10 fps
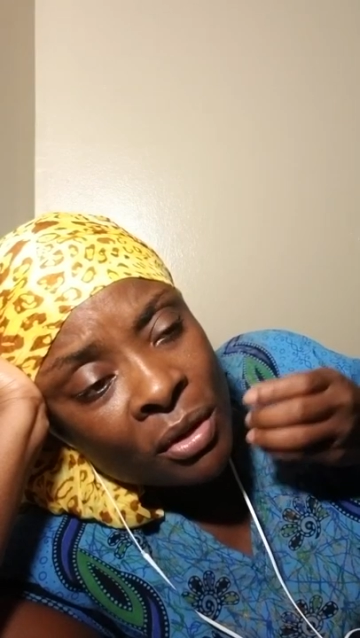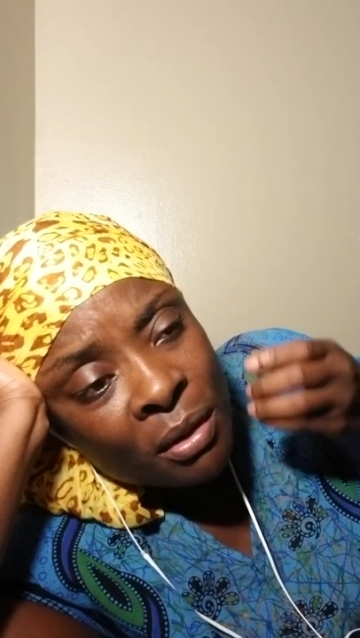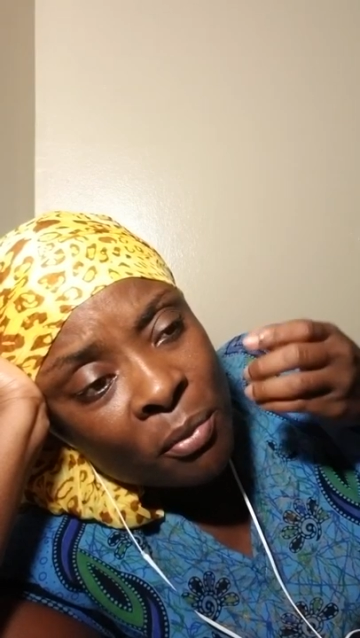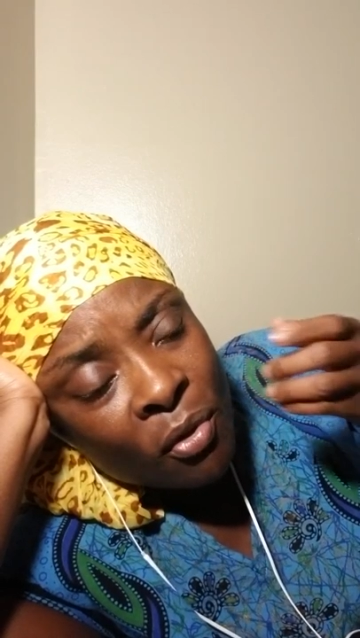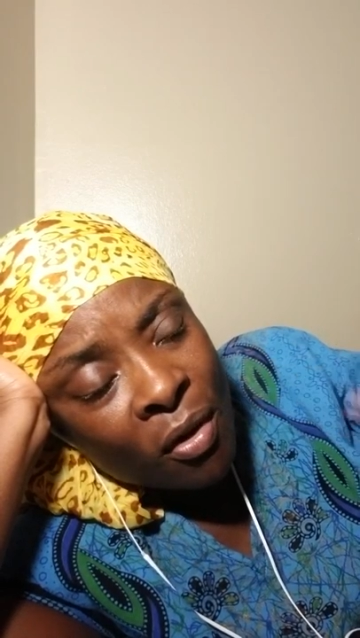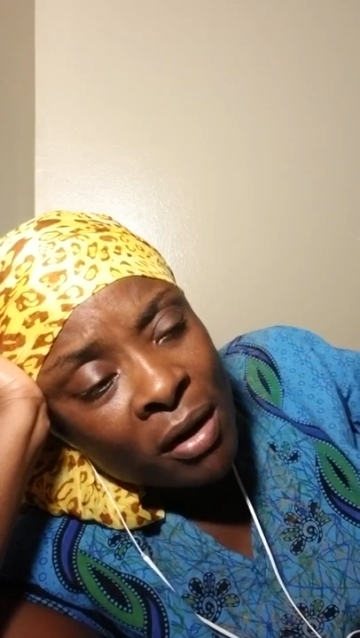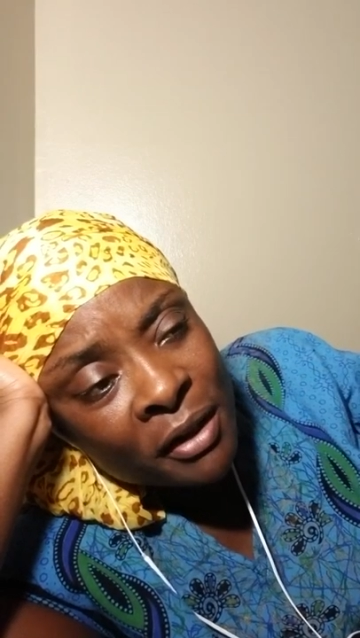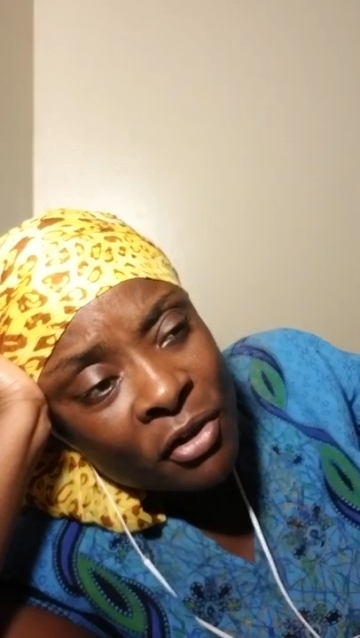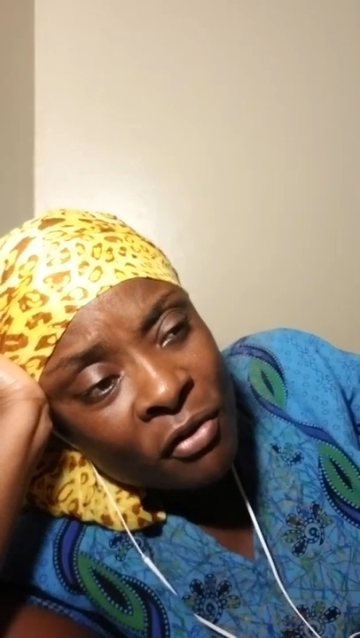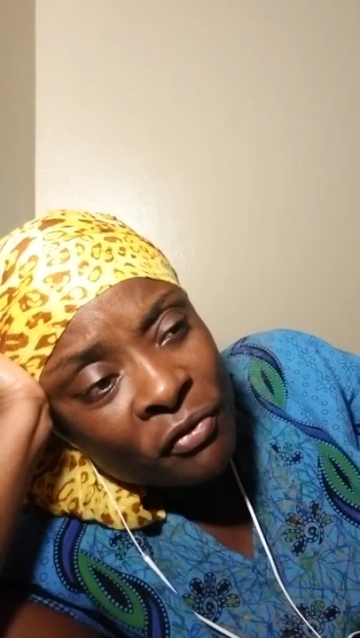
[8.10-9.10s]
keep
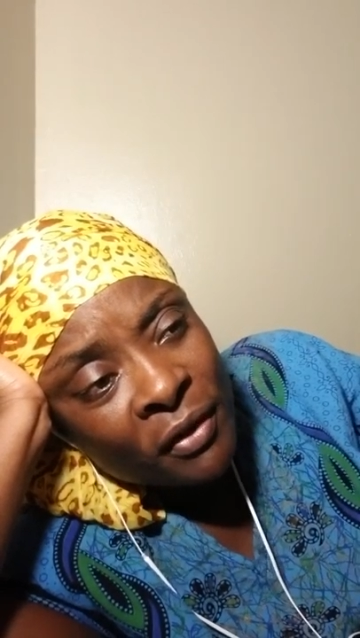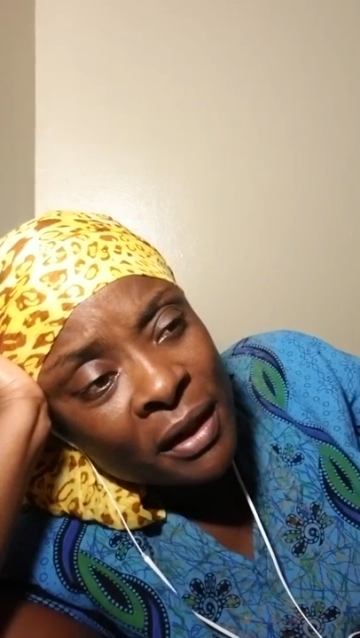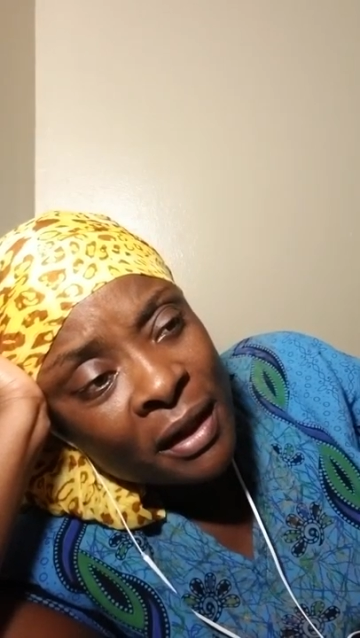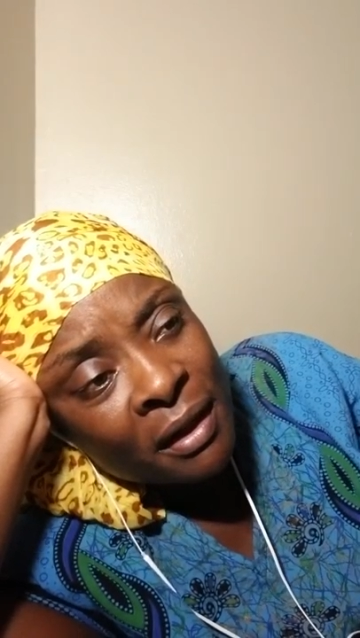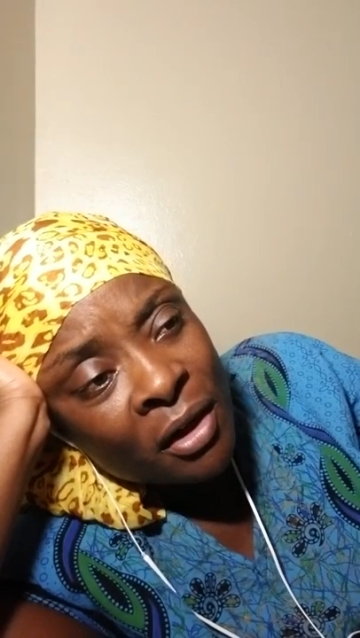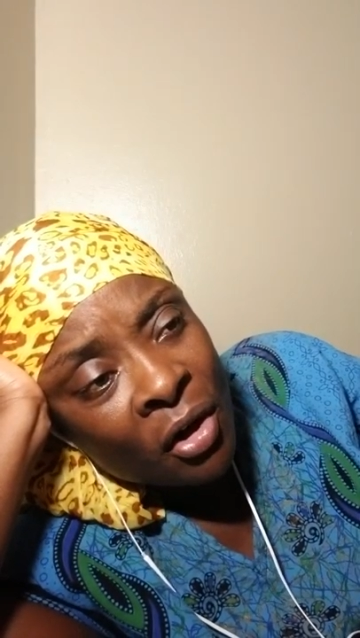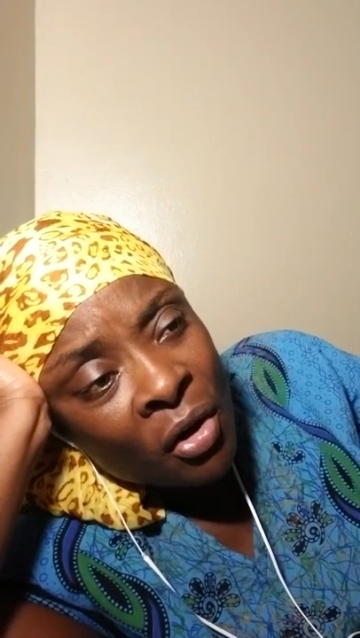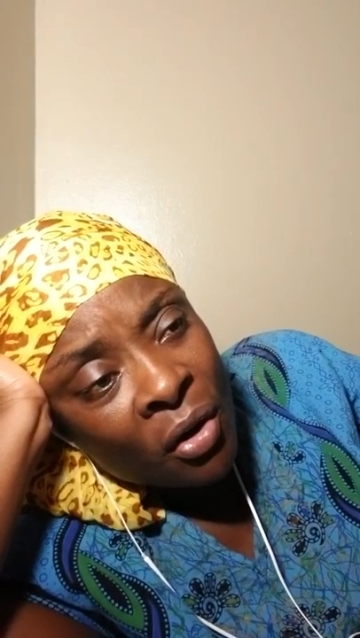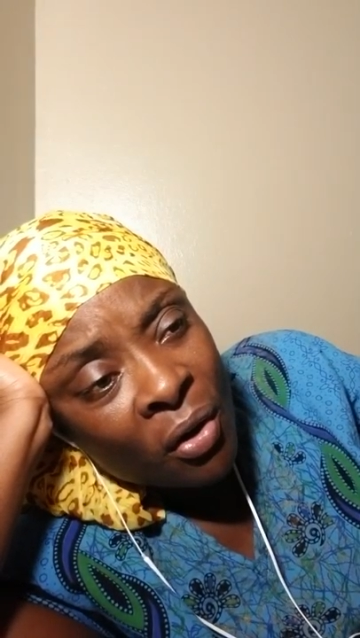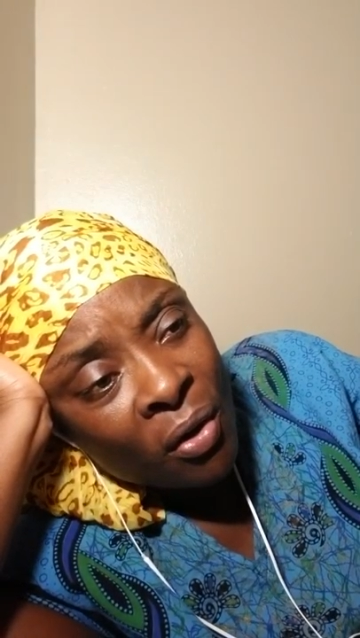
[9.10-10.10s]
calling your friend in eh,